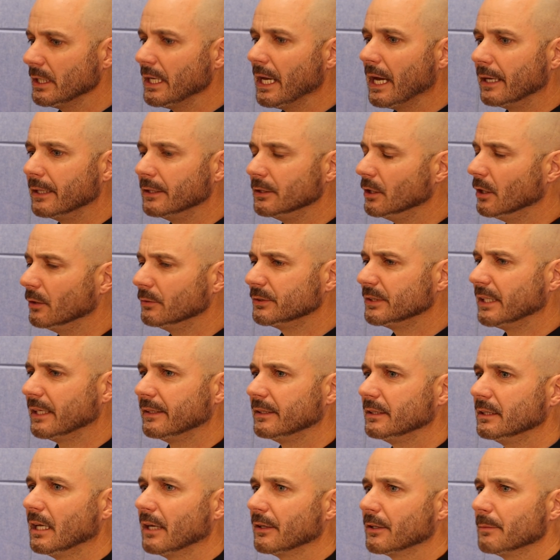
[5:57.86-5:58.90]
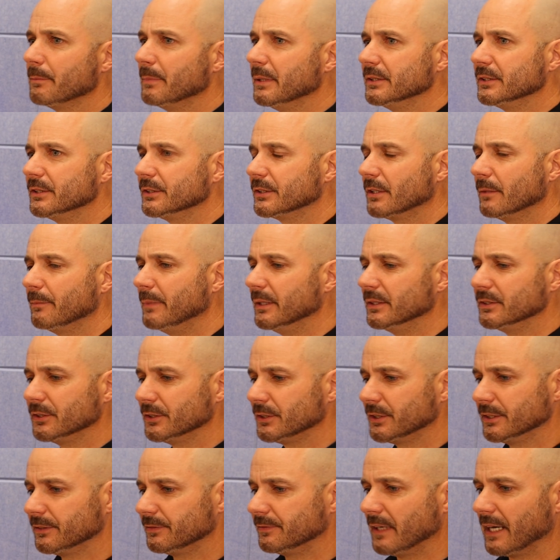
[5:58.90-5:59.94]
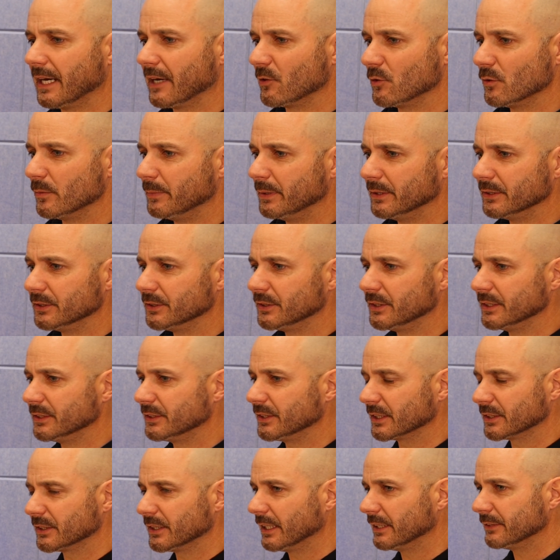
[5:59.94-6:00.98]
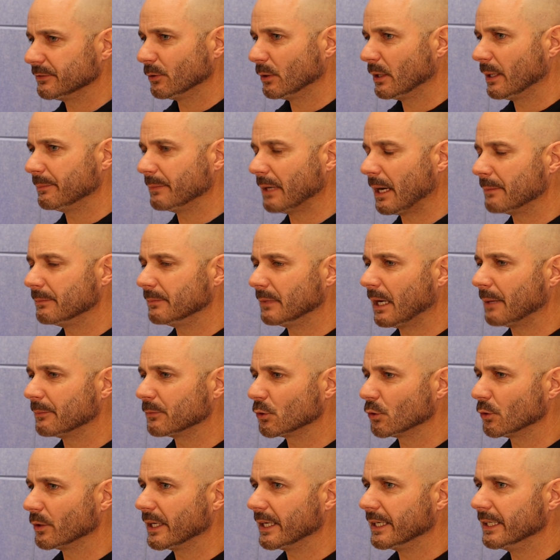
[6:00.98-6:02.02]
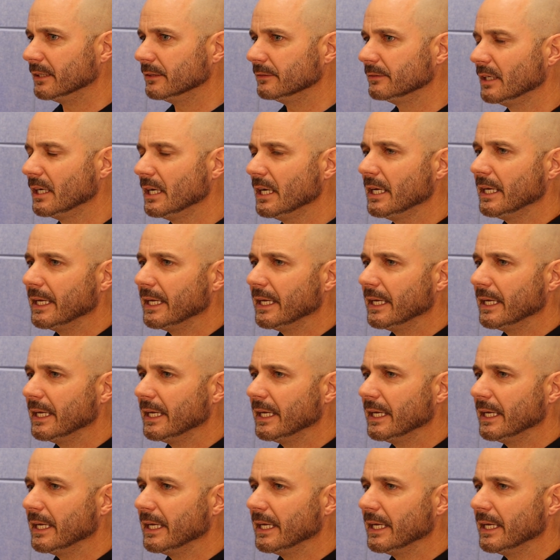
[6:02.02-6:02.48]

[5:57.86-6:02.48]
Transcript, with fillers: Yeah, no, not the business. The business is fine. The business is successful. I'm creative.